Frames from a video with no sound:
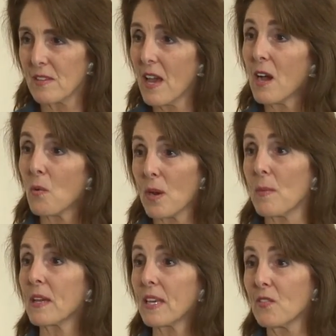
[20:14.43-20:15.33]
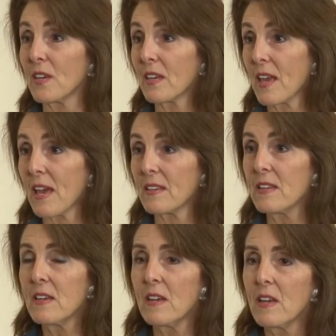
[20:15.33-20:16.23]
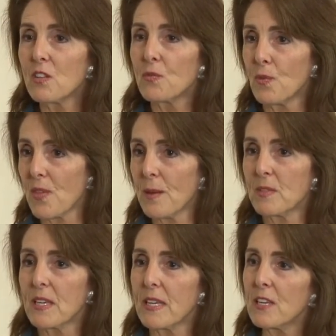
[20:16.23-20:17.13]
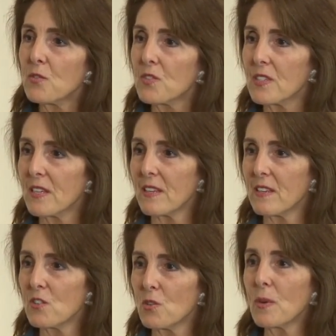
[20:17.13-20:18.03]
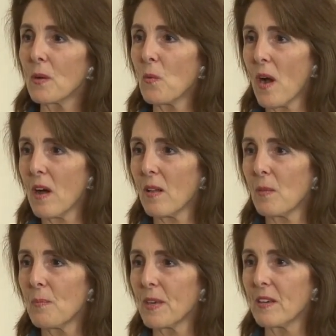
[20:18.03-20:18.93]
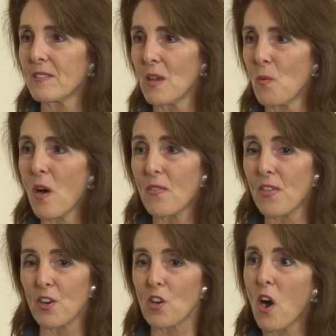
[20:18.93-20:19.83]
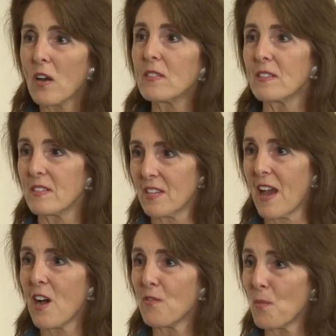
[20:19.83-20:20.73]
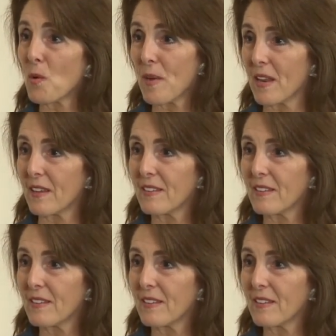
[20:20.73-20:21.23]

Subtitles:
Yeah, what am I giving? And for them to get interested in doing well because they want their causes to have more money.